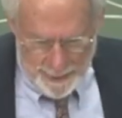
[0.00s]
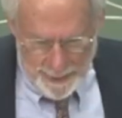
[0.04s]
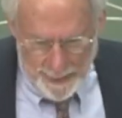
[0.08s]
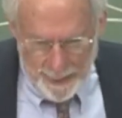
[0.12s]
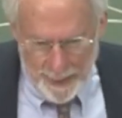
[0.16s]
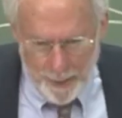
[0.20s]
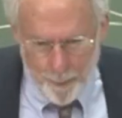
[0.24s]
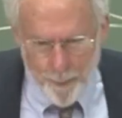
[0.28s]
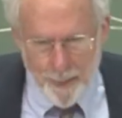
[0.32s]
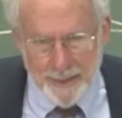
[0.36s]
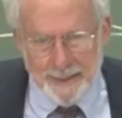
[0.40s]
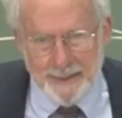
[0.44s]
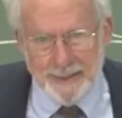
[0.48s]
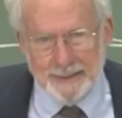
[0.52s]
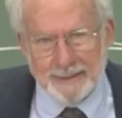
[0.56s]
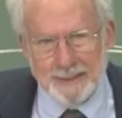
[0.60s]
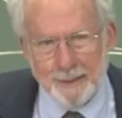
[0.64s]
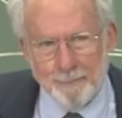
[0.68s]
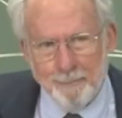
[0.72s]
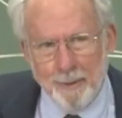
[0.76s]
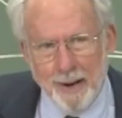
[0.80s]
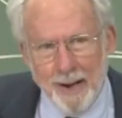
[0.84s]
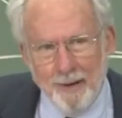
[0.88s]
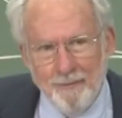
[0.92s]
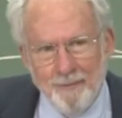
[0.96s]
And what does the
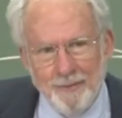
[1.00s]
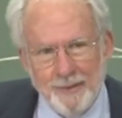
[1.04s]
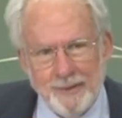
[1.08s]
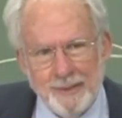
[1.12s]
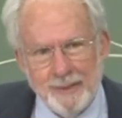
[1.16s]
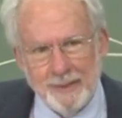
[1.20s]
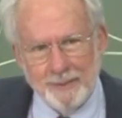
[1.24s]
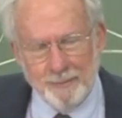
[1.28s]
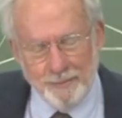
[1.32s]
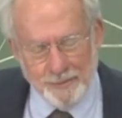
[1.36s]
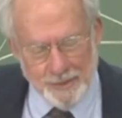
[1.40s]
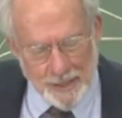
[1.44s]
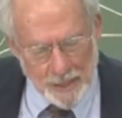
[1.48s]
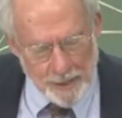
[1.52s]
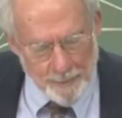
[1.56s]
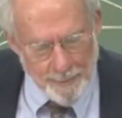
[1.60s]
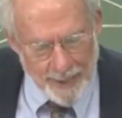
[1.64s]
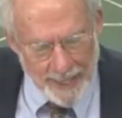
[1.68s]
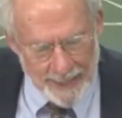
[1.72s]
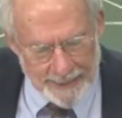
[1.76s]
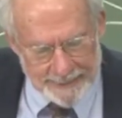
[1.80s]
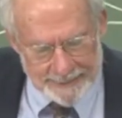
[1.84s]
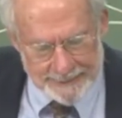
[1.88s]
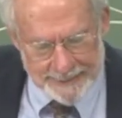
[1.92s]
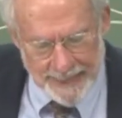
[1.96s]
prophet
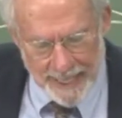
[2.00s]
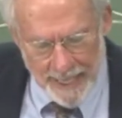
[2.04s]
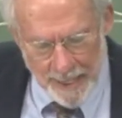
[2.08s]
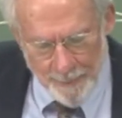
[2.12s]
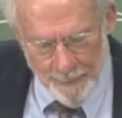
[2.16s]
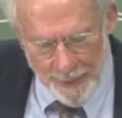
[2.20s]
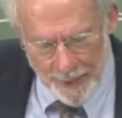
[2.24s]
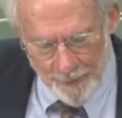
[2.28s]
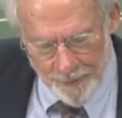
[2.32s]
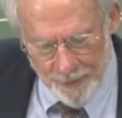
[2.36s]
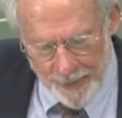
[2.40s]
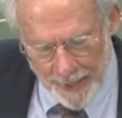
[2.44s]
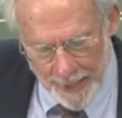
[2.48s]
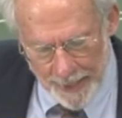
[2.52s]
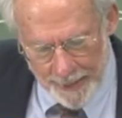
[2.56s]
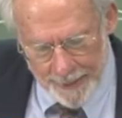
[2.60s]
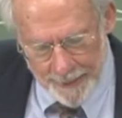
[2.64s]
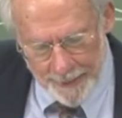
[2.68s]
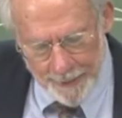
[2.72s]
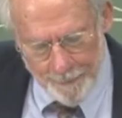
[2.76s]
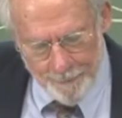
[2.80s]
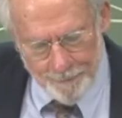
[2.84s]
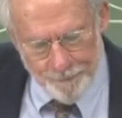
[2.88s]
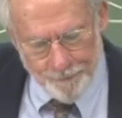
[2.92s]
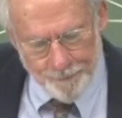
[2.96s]
Jeremiah say about that?
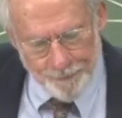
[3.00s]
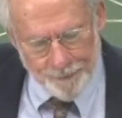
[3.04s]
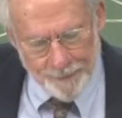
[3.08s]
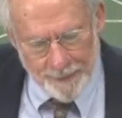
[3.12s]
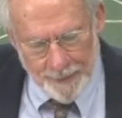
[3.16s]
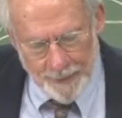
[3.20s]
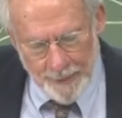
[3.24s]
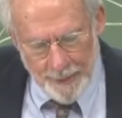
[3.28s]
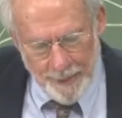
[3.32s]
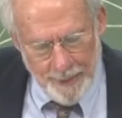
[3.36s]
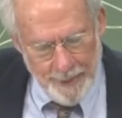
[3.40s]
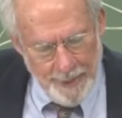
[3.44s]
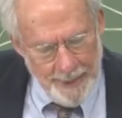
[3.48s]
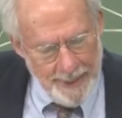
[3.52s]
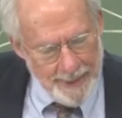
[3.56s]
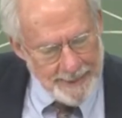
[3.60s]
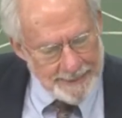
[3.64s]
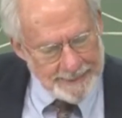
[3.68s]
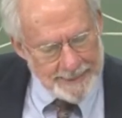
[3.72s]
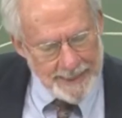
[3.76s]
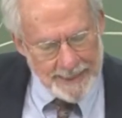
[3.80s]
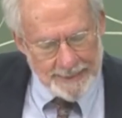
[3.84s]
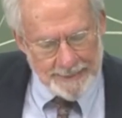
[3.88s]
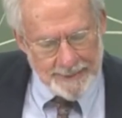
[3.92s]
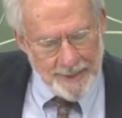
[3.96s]
He
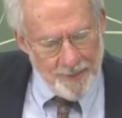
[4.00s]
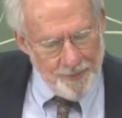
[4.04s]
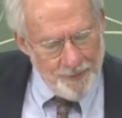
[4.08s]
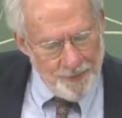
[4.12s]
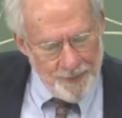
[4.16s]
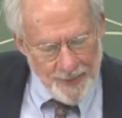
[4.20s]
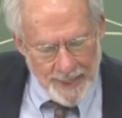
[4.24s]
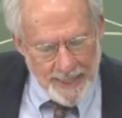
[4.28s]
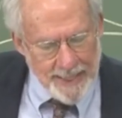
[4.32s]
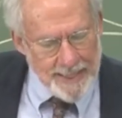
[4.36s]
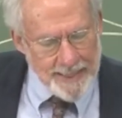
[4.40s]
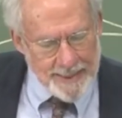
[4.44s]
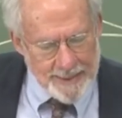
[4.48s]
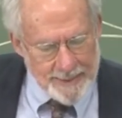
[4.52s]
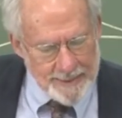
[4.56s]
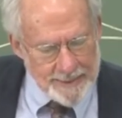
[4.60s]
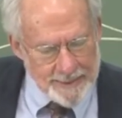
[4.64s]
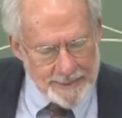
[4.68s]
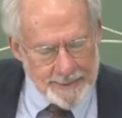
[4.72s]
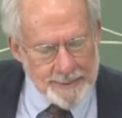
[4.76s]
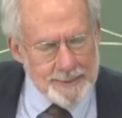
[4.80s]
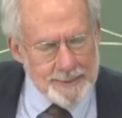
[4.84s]
says, These